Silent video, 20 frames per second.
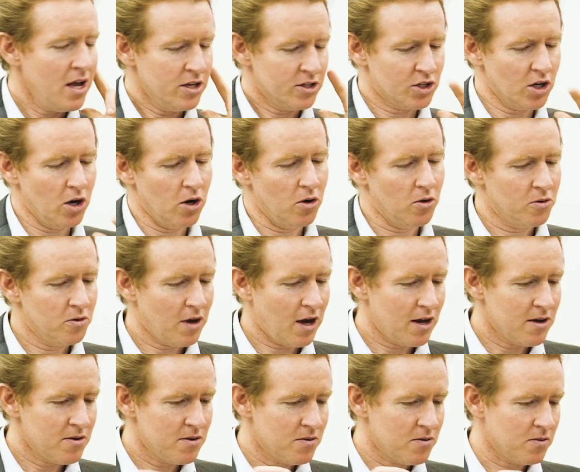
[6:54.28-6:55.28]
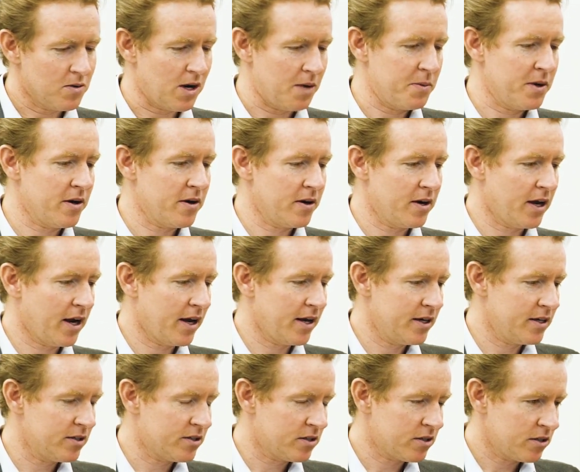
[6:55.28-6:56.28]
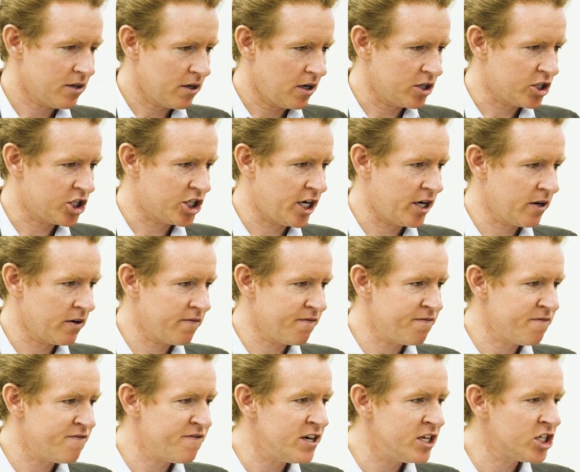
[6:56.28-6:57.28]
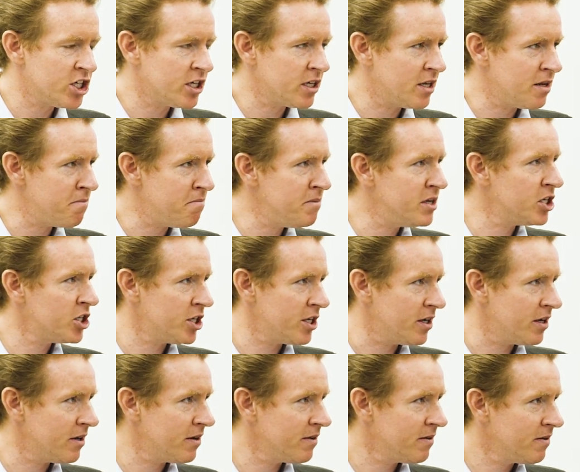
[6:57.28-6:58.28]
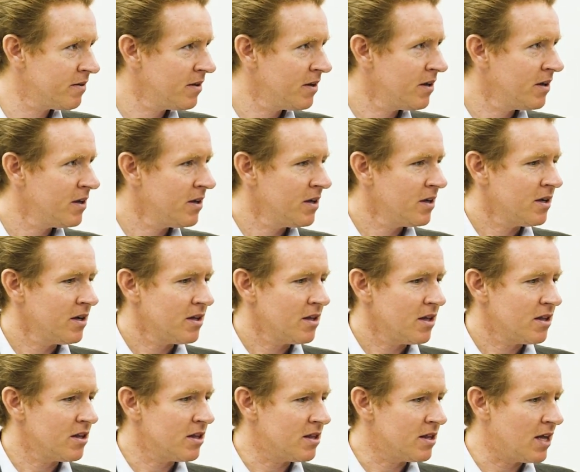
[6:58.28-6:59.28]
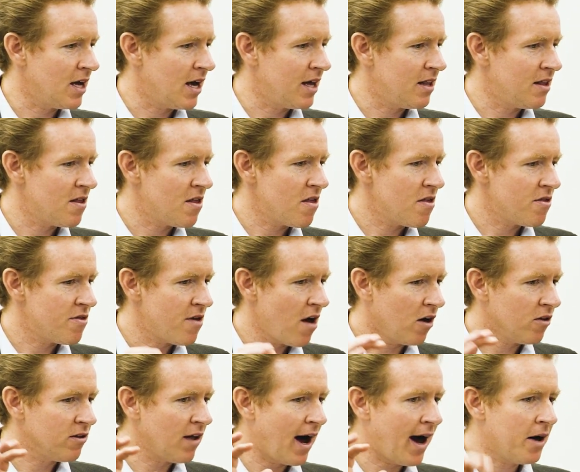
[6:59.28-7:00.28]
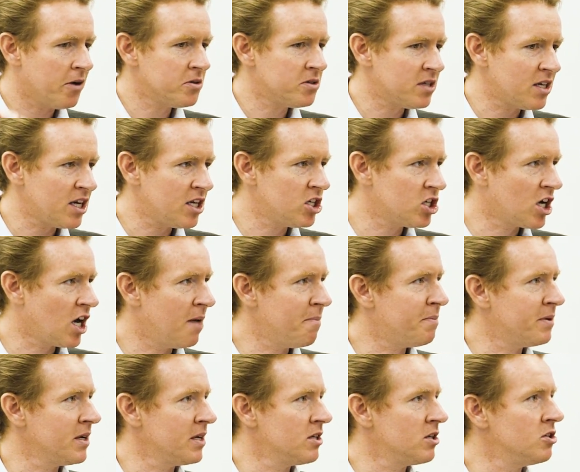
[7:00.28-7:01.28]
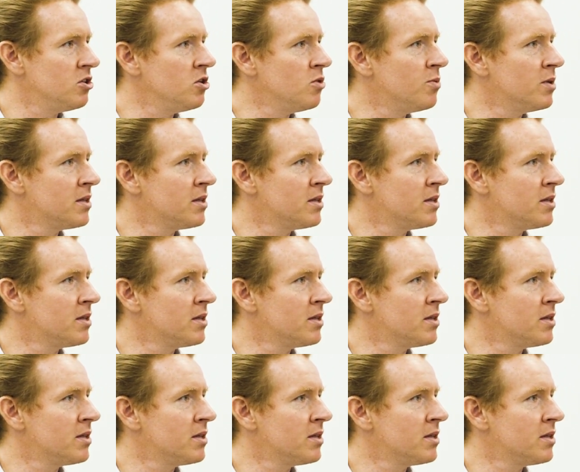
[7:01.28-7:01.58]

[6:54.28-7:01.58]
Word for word: So what I'm hearing is a shared vision and mission mm-hmm. that allows each company to do